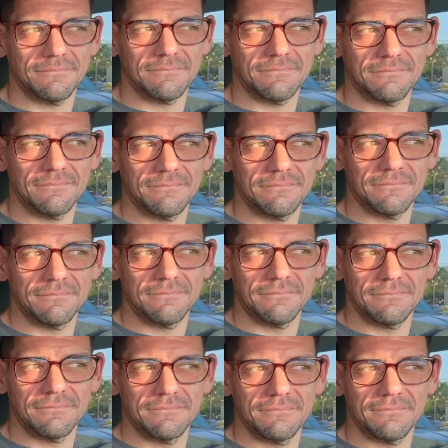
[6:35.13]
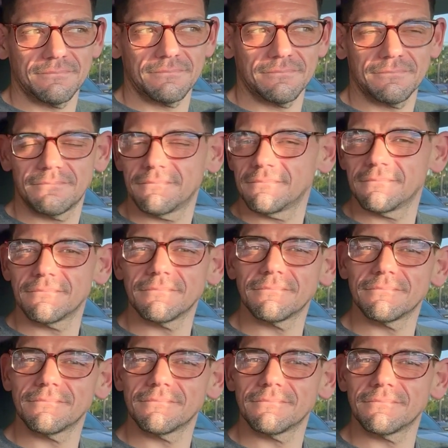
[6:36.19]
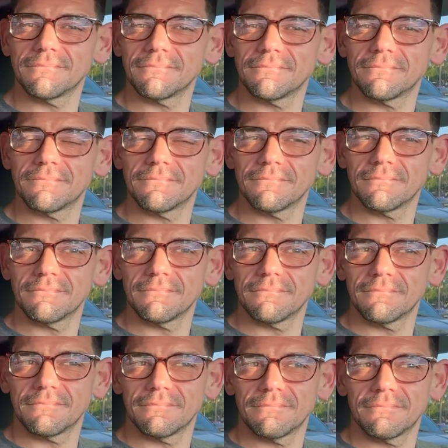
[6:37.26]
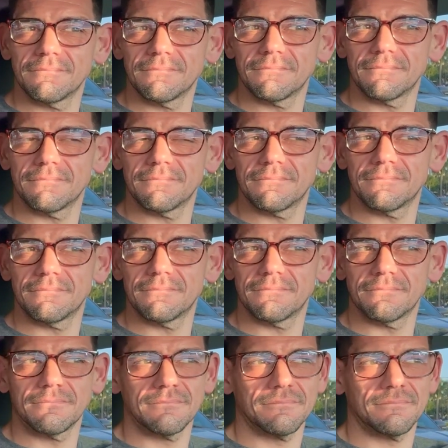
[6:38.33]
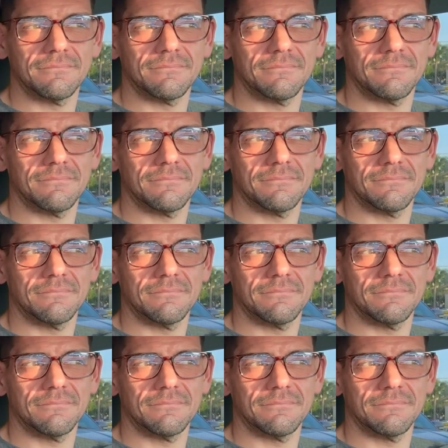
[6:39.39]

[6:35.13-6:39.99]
The person shown says nothing.